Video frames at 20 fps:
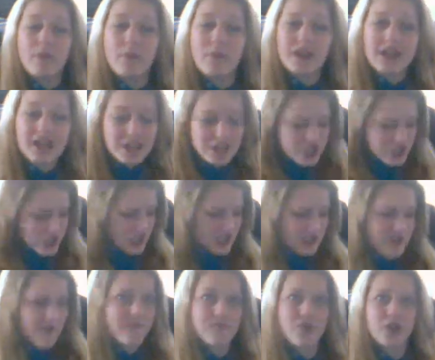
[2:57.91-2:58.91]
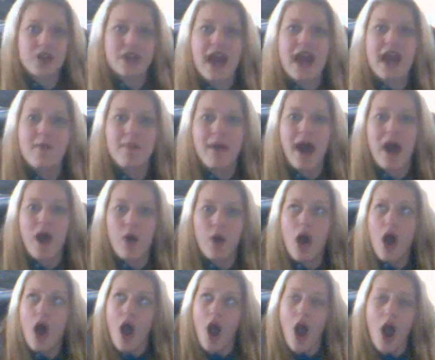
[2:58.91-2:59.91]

and we need to just forget about